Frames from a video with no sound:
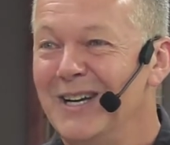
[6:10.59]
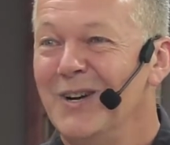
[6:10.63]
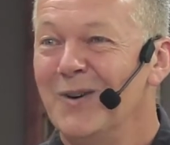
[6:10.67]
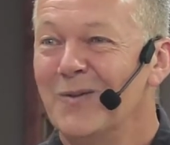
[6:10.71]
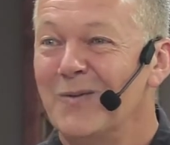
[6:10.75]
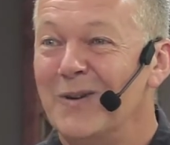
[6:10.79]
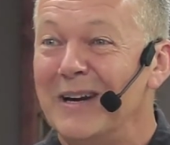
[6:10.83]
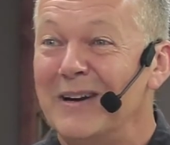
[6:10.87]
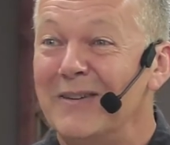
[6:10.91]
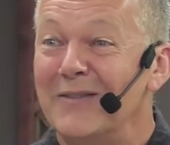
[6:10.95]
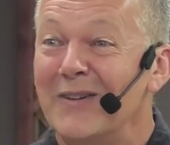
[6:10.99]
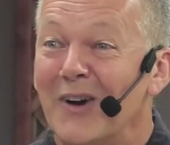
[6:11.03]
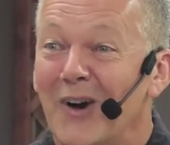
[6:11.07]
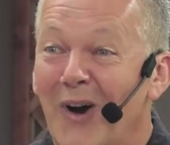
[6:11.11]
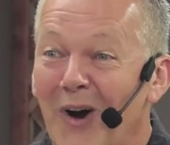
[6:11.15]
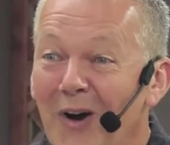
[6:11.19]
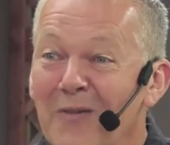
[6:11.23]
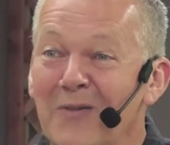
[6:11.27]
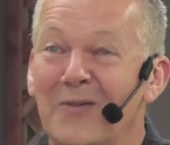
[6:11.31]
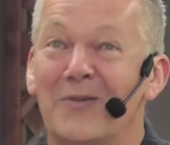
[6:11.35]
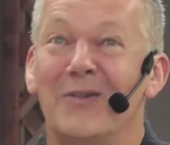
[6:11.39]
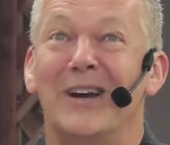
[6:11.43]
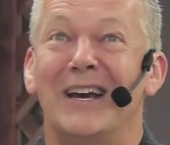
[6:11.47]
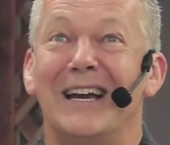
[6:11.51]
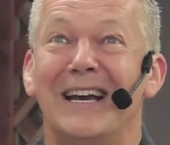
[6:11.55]
We're
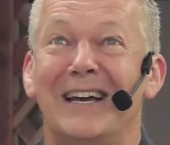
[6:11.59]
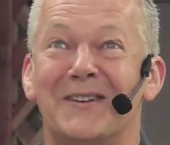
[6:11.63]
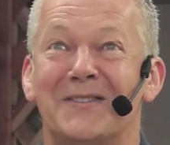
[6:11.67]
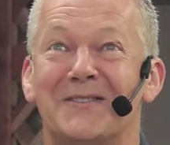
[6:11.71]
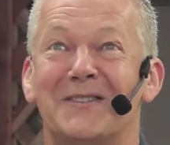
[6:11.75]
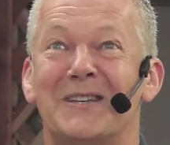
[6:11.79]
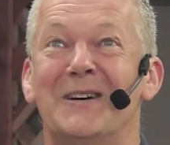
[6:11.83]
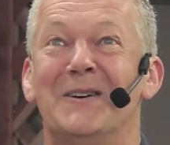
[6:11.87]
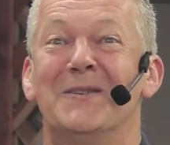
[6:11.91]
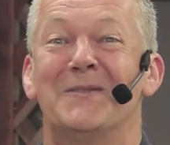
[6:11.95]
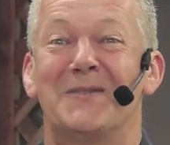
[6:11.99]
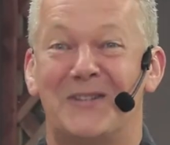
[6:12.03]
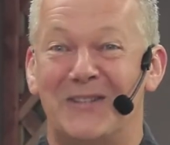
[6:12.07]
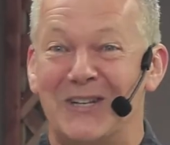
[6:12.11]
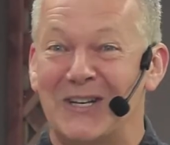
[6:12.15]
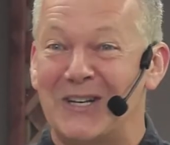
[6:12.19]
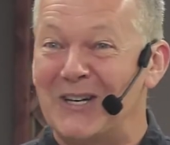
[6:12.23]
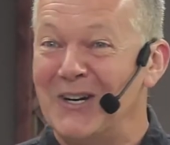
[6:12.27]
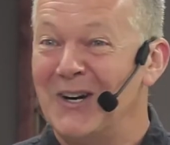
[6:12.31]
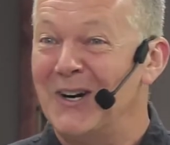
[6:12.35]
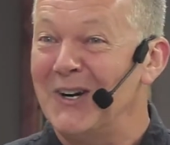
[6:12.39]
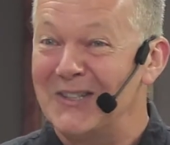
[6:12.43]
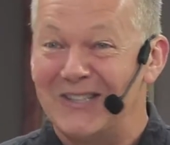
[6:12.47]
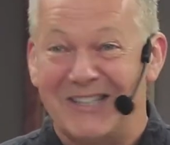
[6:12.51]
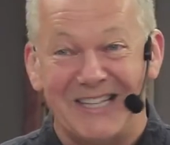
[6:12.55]
offering ourselves to
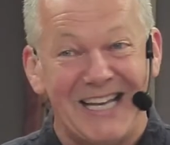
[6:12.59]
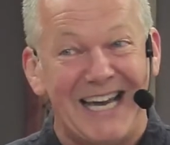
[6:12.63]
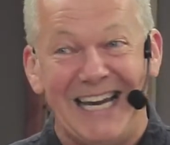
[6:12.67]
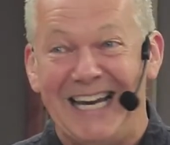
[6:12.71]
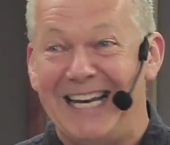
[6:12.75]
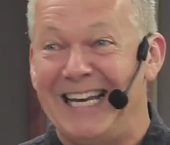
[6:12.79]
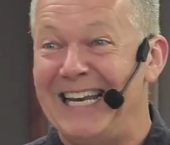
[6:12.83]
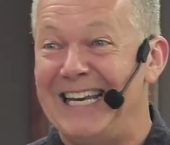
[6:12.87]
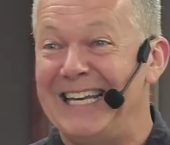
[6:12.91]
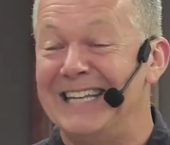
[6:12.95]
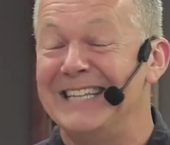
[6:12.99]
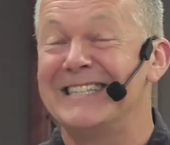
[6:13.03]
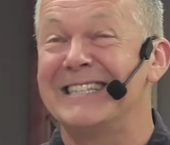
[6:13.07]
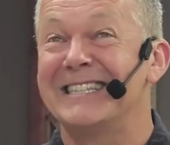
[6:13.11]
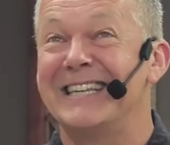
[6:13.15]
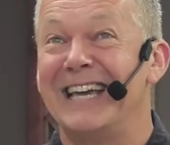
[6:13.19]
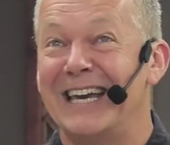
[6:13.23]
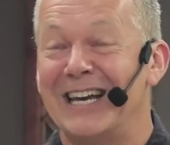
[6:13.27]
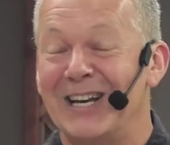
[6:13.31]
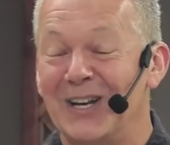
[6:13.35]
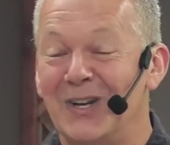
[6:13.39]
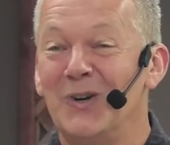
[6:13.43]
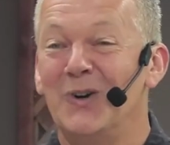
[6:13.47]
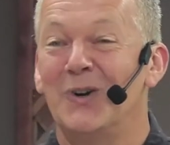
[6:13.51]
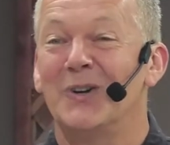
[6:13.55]
God daily and
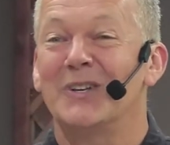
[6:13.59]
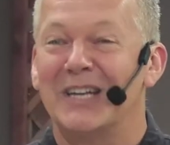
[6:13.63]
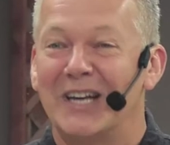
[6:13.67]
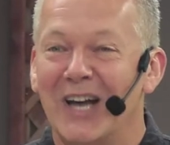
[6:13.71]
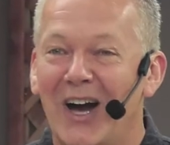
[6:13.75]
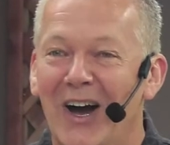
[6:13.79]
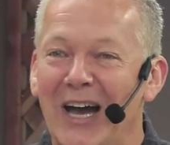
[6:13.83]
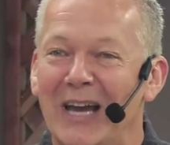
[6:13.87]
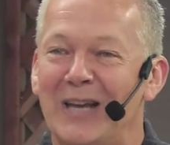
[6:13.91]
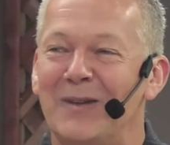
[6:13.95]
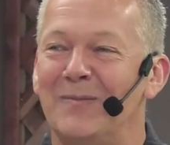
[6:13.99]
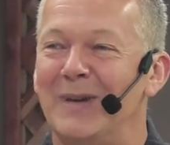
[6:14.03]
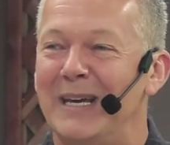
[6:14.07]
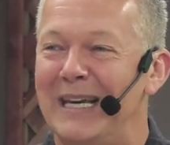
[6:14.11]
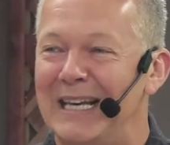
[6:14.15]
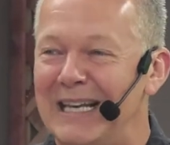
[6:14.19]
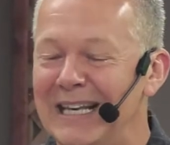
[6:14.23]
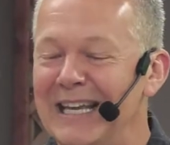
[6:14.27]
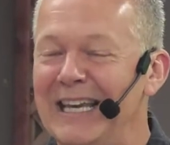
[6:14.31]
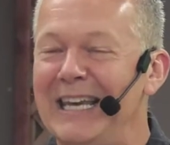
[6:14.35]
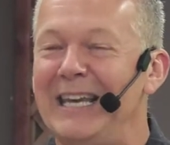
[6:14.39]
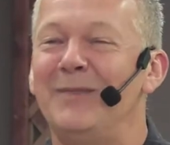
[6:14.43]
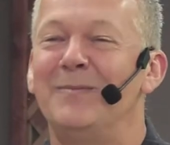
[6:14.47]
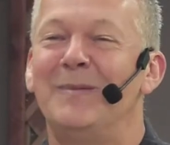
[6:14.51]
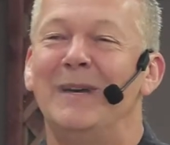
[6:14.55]
saying, Lord, guide me,
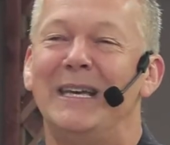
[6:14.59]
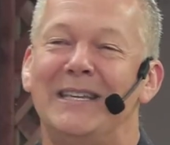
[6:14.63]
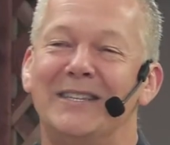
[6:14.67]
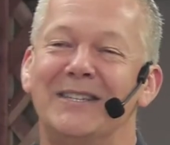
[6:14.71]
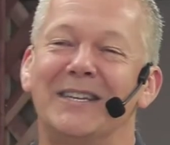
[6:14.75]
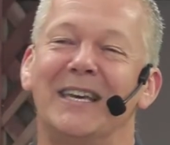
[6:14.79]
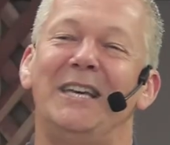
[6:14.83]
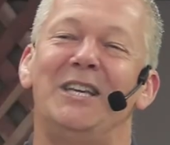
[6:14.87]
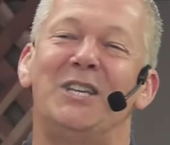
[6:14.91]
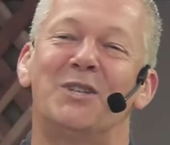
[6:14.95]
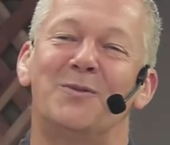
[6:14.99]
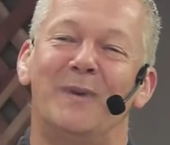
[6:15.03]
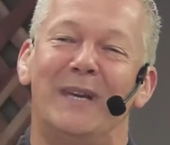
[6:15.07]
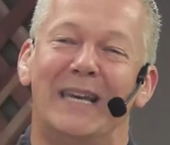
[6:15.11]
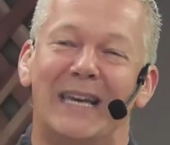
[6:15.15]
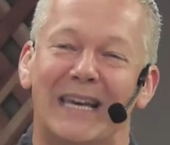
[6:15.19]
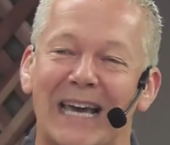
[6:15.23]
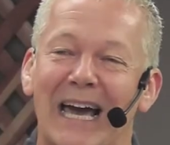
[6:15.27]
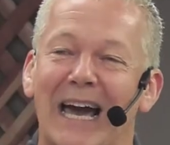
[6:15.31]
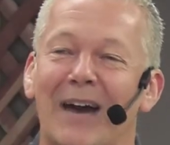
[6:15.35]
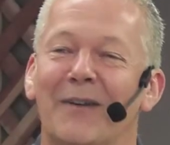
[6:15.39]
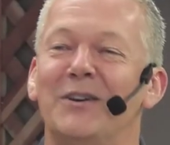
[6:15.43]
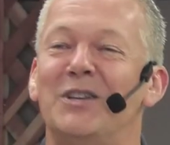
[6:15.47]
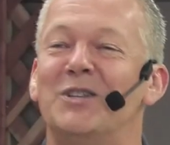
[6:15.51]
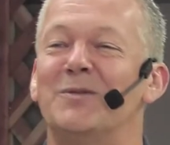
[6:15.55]
lead me, teach me,
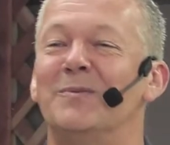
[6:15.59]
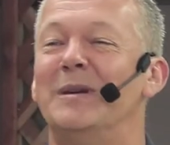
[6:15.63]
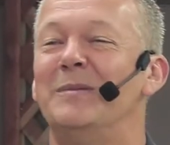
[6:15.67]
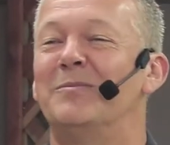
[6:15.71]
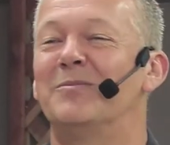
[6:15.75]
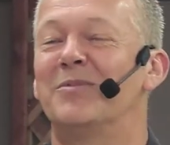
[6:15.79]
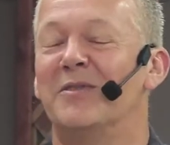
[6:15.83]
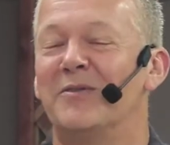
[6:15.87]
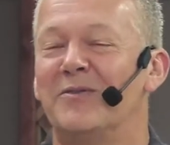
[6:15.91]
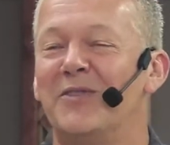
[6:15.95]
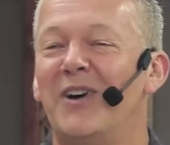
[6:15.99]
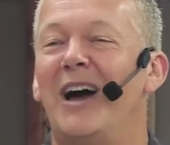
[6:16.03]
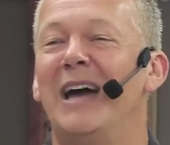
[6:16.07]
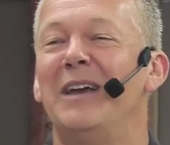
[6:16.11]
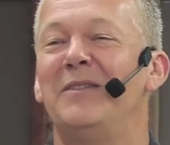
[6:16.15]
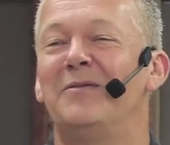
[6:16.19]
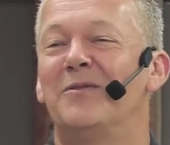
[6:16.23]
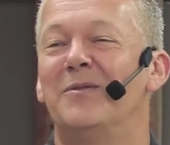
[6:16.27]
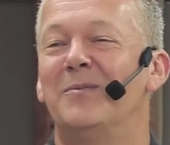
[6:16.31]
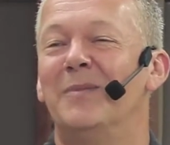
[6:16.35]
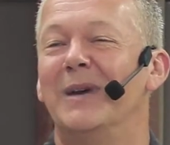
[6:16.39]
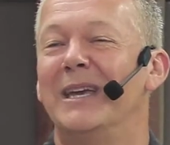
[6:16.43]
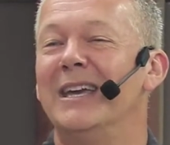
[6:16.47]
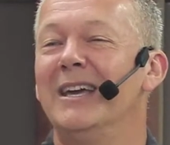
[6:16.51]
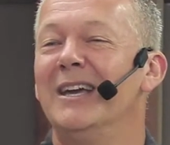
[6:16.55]
encourage me, provide
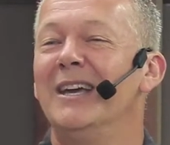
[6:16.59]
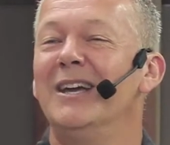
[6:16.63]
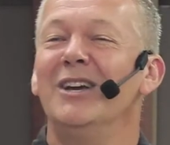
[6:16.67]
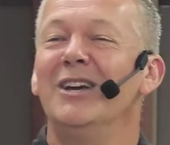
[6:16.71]
for me.